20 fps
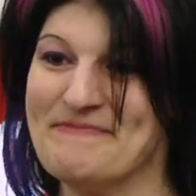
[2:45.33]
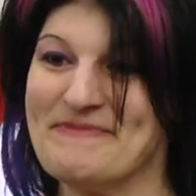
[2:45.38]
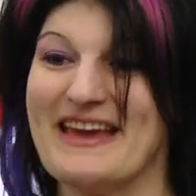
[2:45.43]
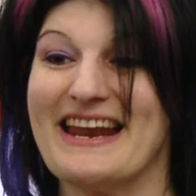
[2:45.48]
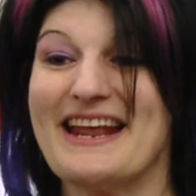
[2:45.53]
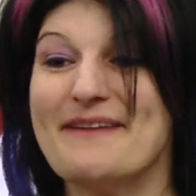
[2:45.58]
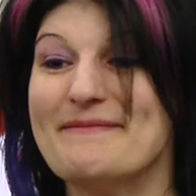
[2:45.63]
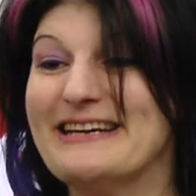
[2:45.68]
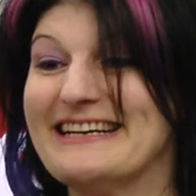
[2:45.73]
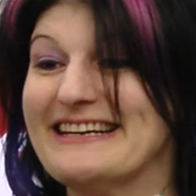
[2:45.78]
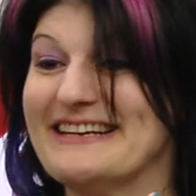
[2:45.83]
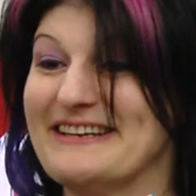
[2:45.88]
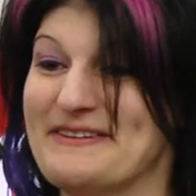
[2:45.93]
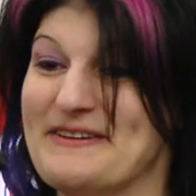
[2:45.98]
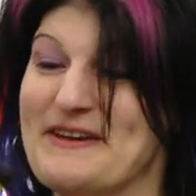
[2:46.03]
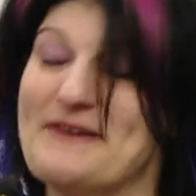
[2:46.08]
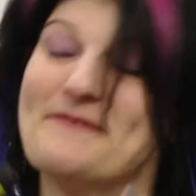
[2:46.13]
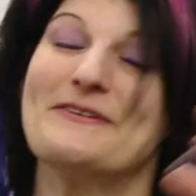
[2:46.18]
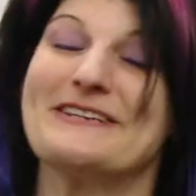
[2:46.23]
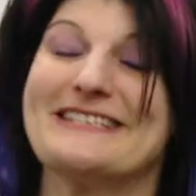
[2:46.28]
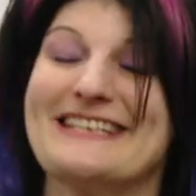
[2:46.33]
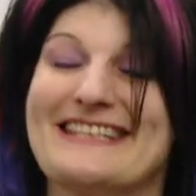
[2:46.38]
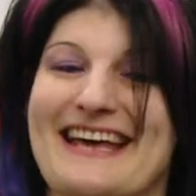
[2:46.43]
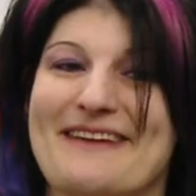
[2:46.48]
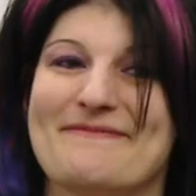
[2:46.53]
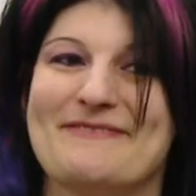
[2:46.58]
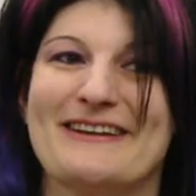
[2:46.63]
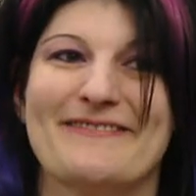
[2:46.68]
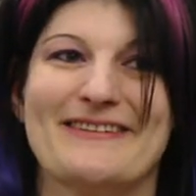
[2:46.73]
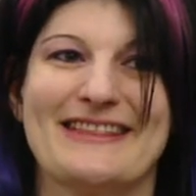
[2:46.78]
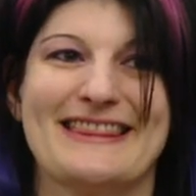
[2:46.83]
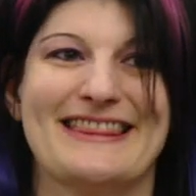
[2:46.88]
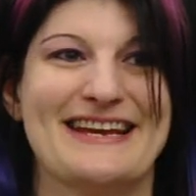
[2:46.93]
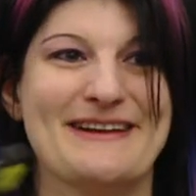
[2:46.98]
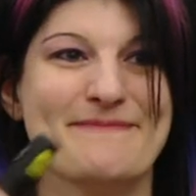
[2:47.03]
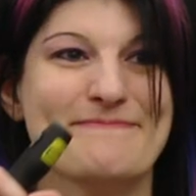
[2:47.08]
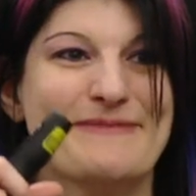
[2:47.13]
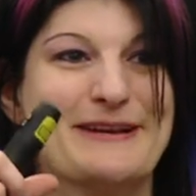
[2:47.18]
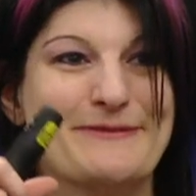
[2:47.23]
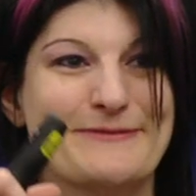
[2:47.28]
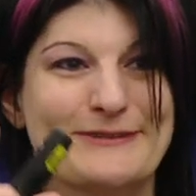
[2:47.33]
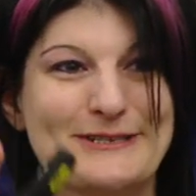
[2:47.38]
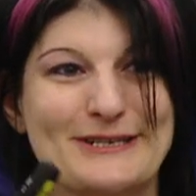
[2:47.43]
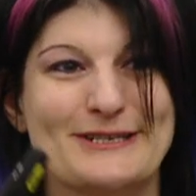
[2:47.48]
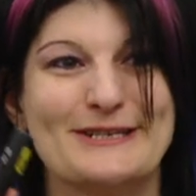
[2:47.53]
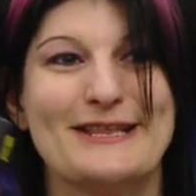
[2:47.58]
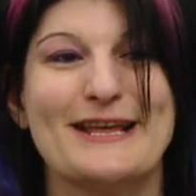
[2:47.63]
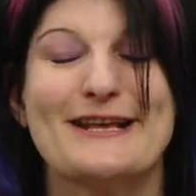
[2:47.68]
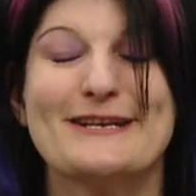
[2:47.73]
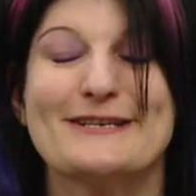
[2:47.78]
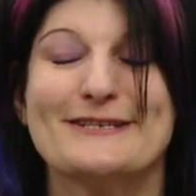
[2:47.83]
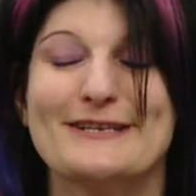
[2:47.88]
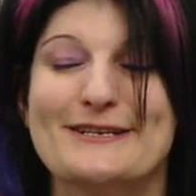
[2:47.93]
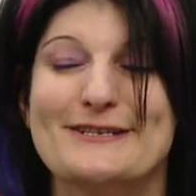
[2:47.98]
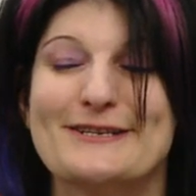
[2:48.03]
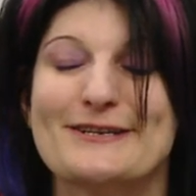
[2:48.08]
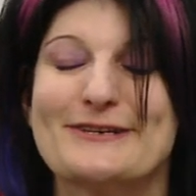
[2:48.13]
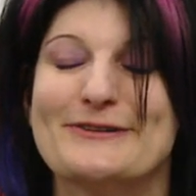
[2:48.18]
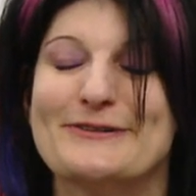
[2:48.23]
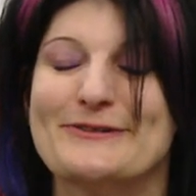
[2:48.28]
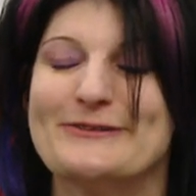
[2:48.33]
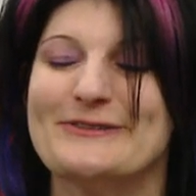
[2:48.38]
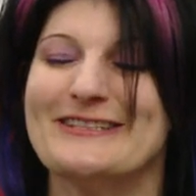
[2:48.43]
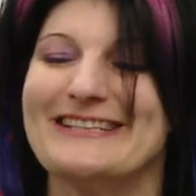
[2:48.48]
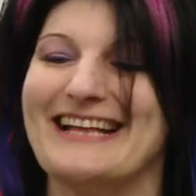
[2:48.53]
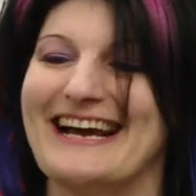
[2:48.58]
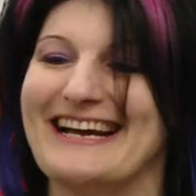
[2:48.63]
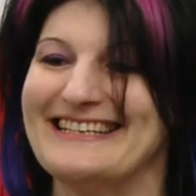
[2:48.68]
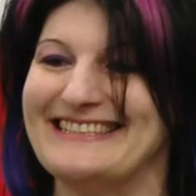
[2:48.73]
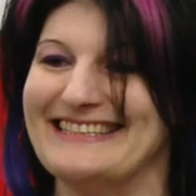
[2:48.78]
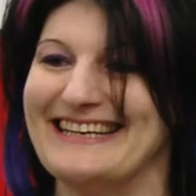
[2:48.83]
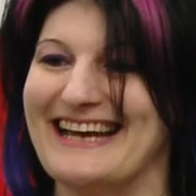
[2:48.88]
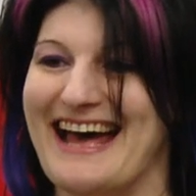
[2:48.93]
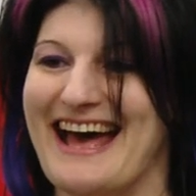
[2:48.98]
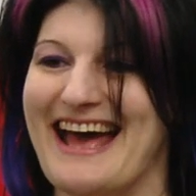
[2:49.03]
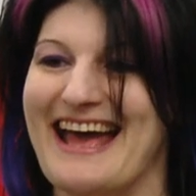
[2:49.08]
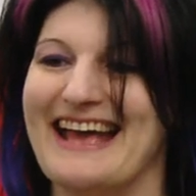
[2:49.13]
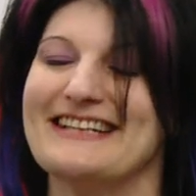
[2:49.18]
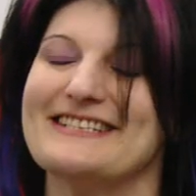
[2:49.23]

And I mean, it wasn't that big of a thing, but it was just like such a cool idea.